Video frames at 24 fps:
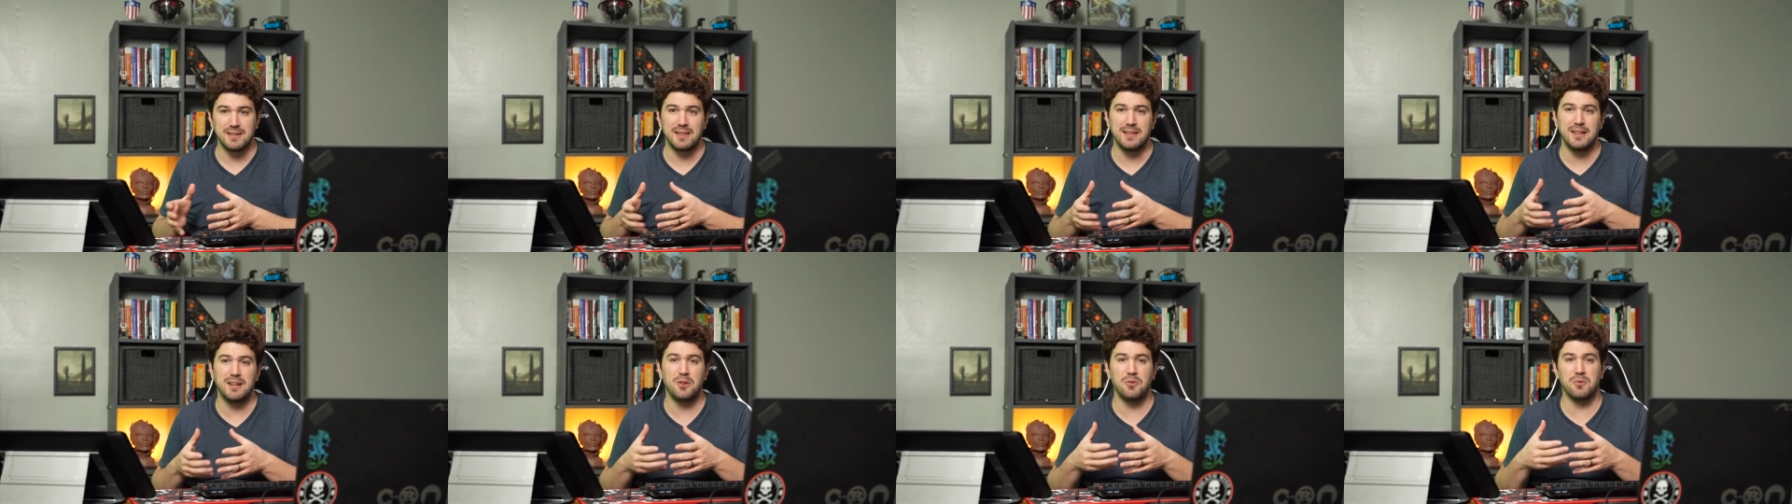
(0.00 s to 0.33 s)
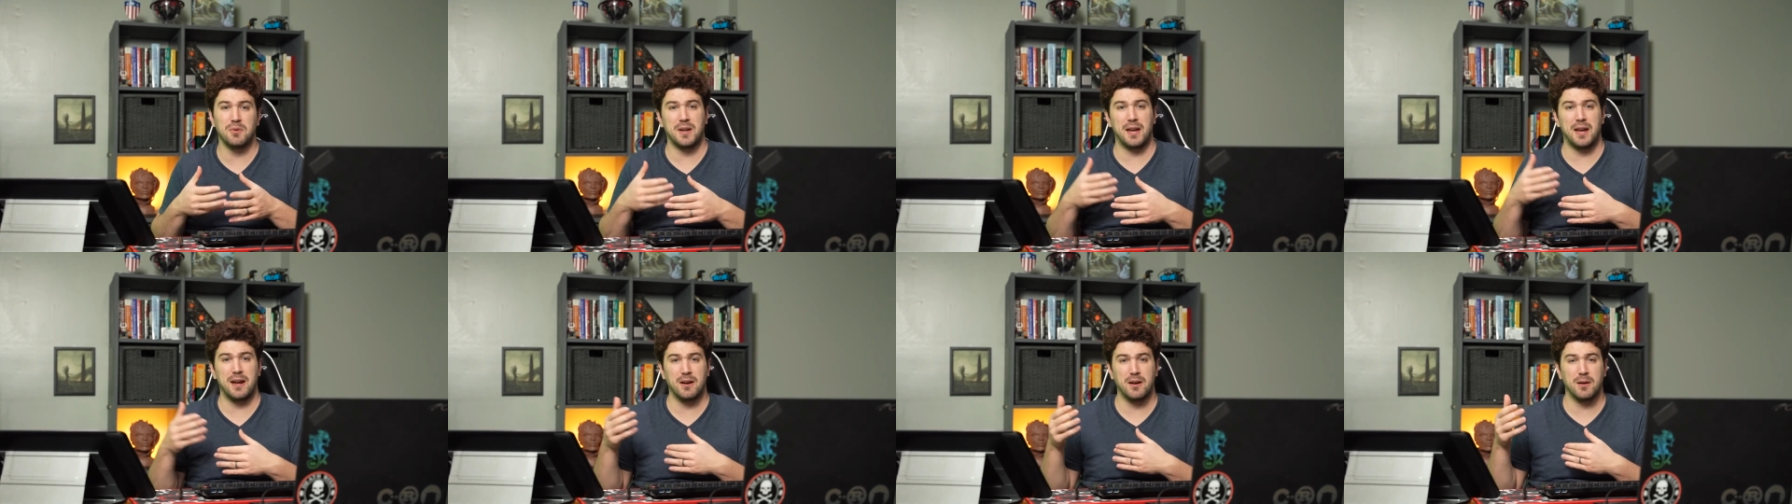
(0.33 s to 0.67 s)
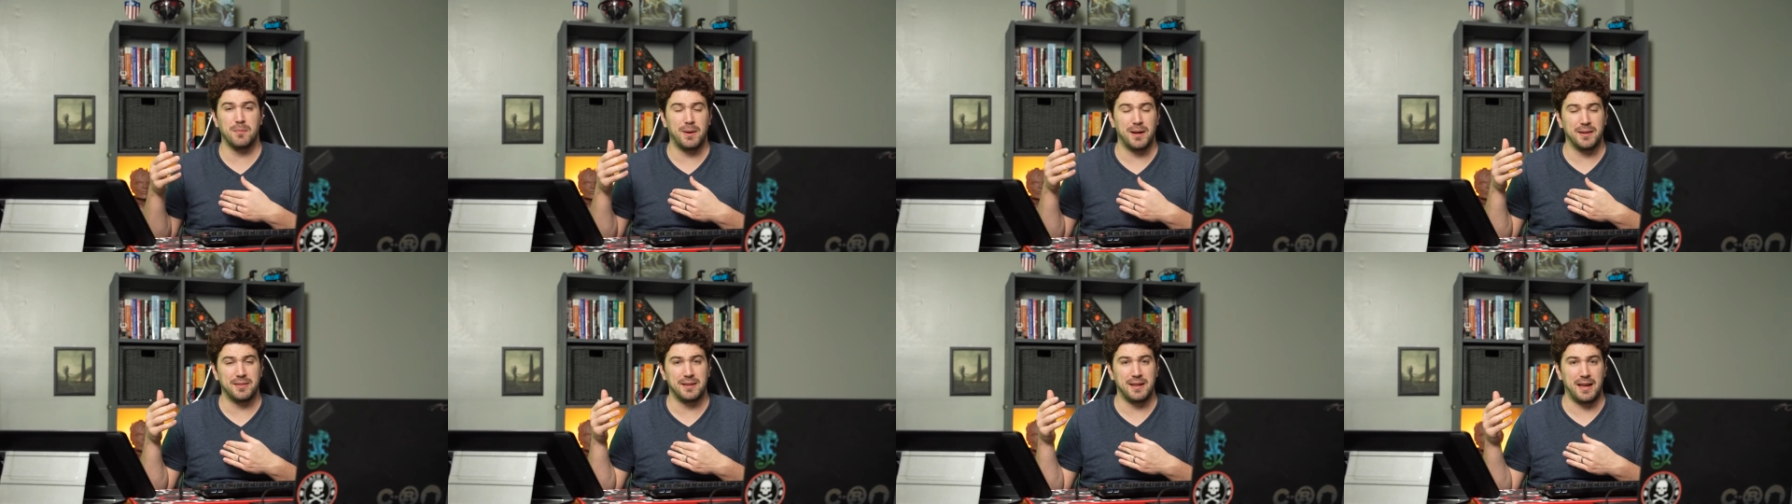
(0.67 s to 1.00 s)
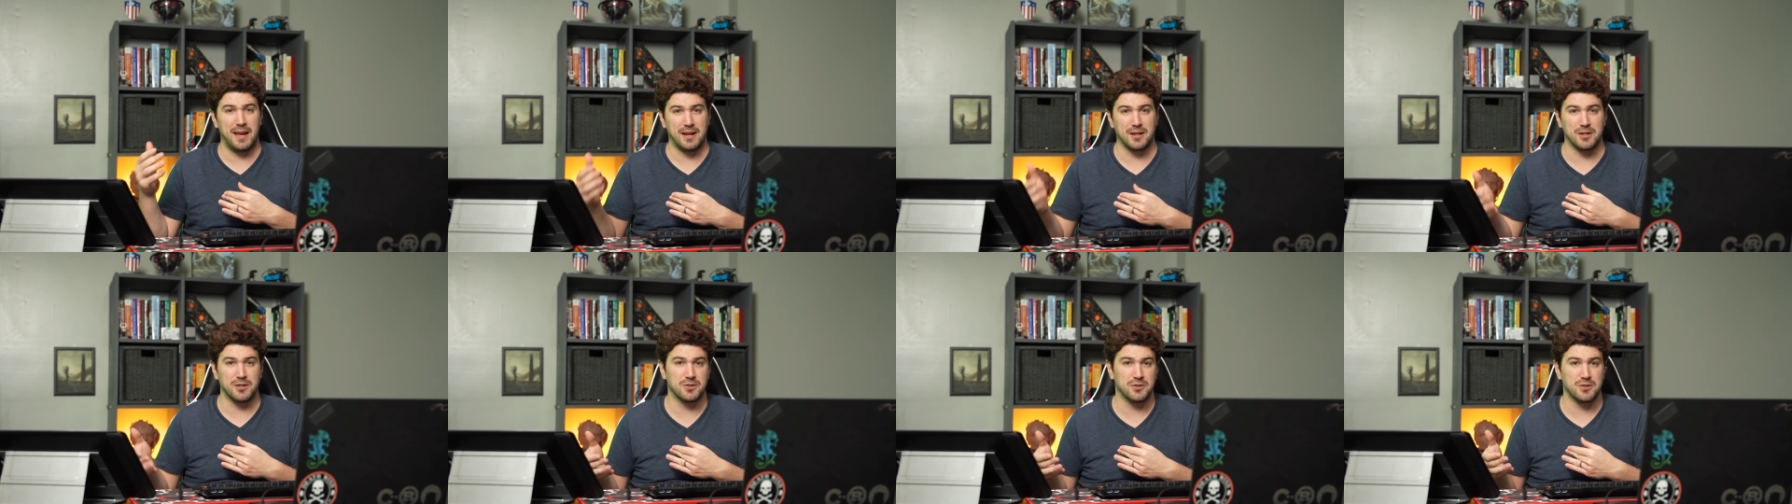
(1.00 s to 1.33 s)
and they don't care about the
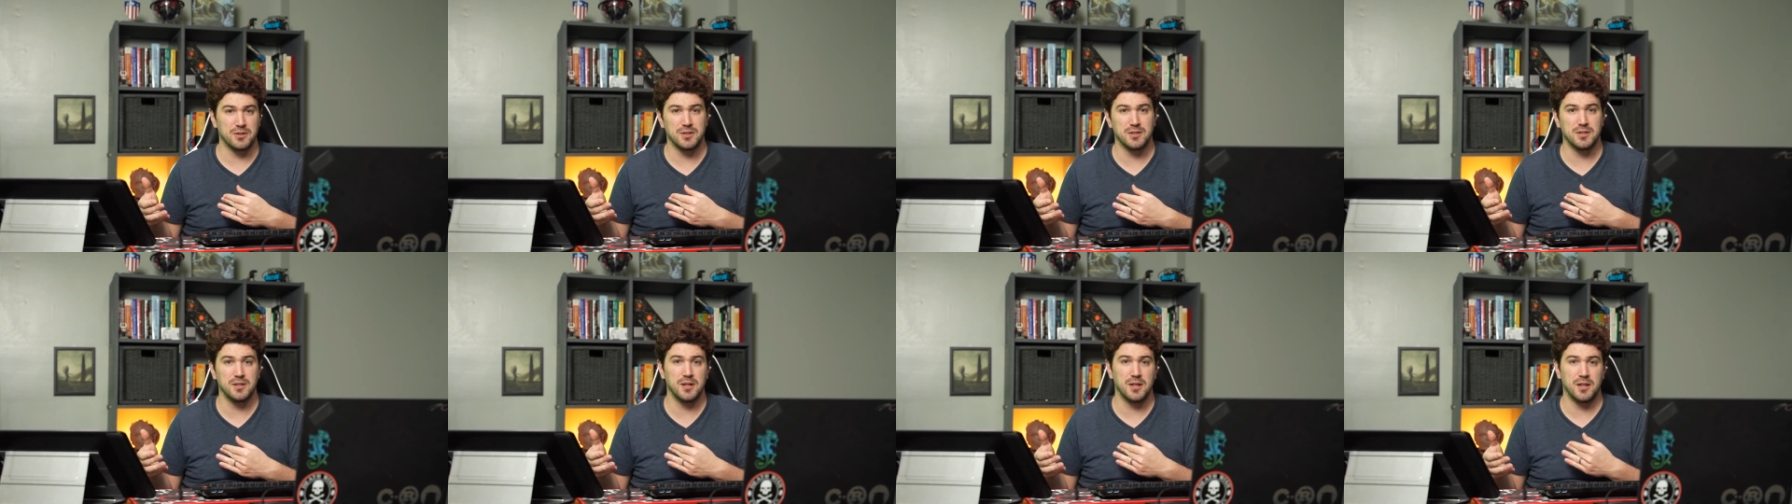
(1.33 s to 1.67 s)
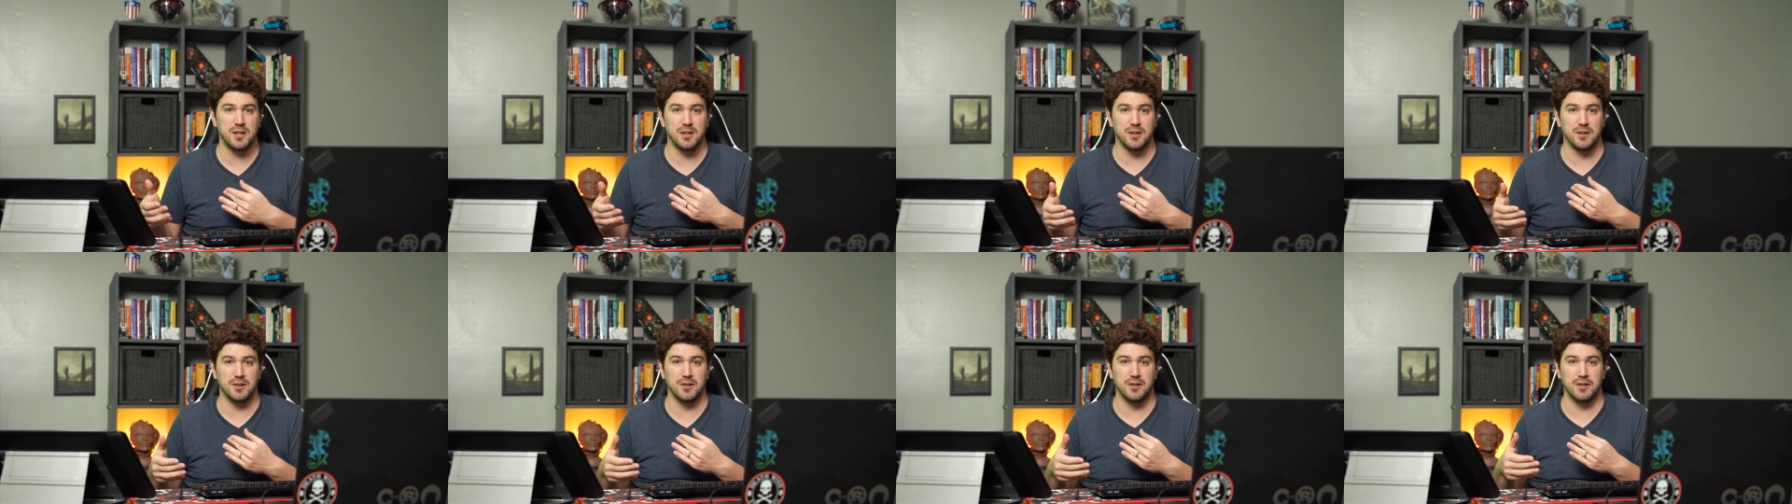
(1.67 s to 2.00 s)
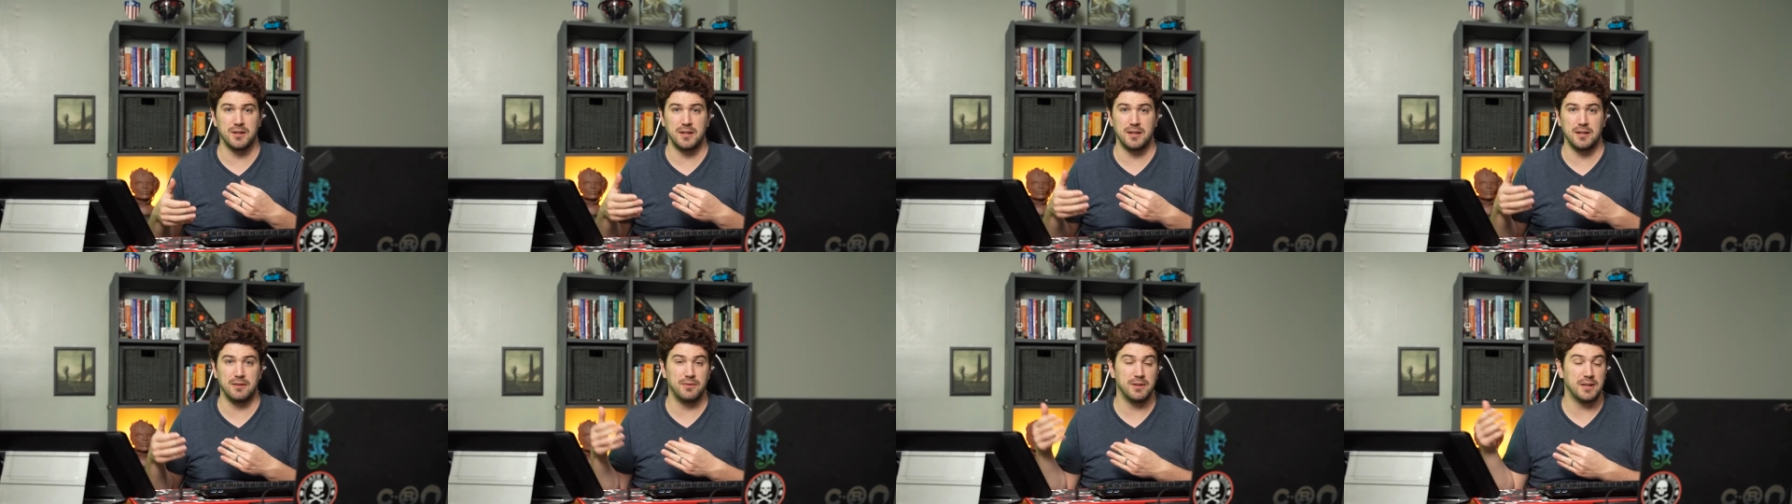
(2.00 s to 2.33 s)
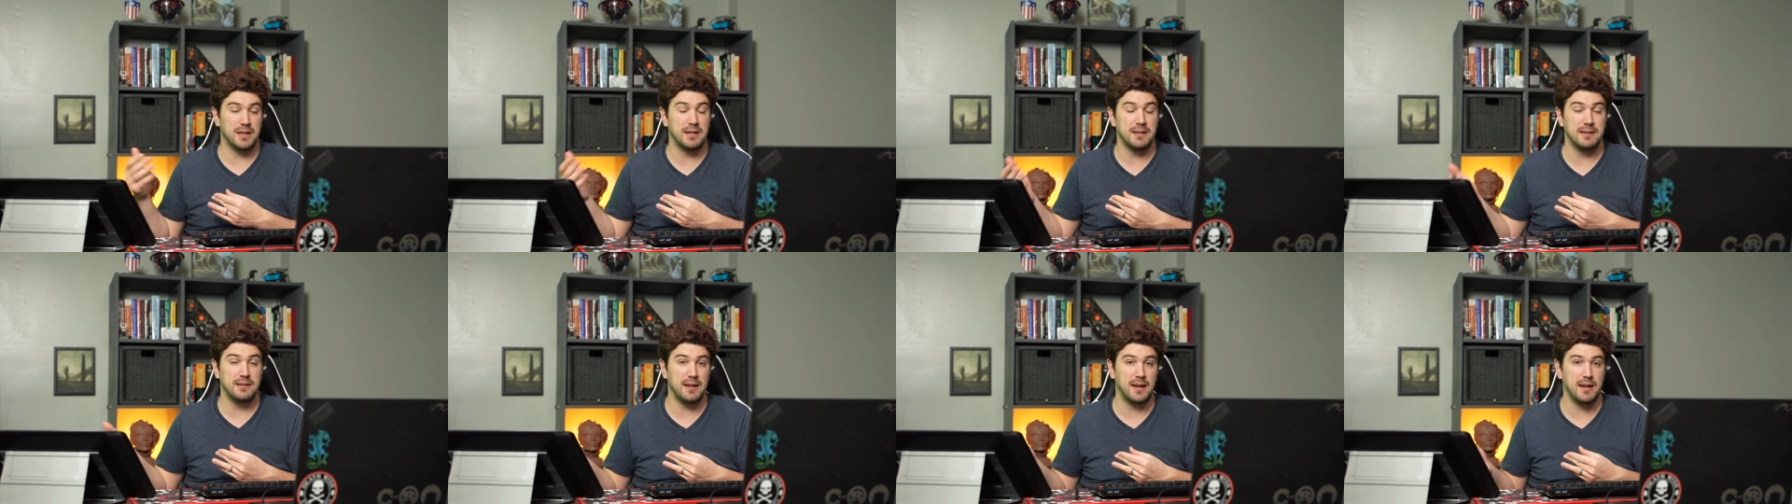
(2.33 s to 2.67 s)
extra security of a
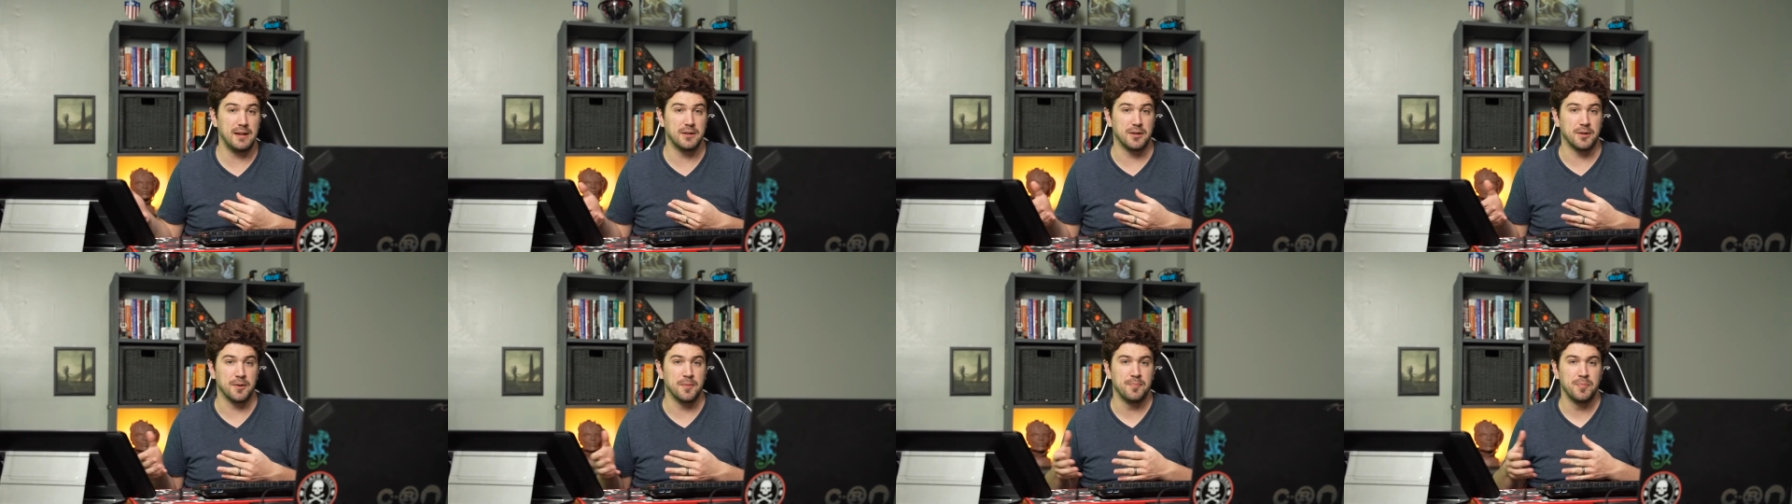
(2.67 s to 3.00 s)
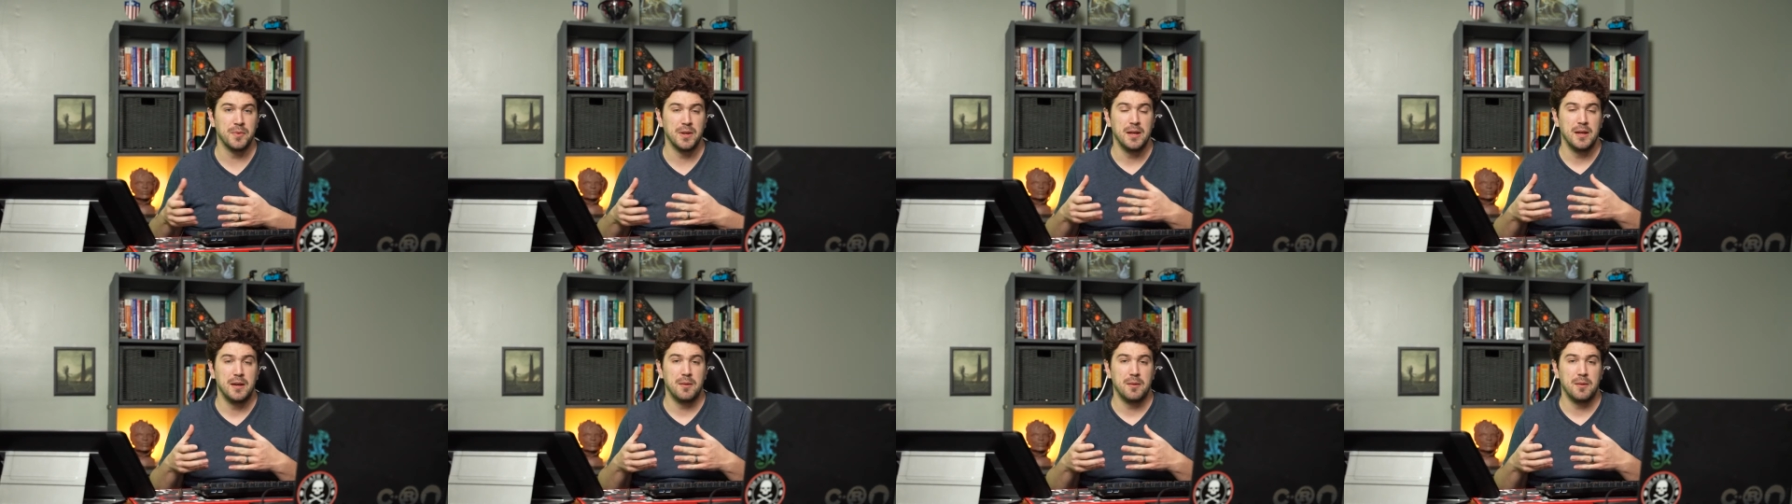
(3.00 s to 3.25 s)
container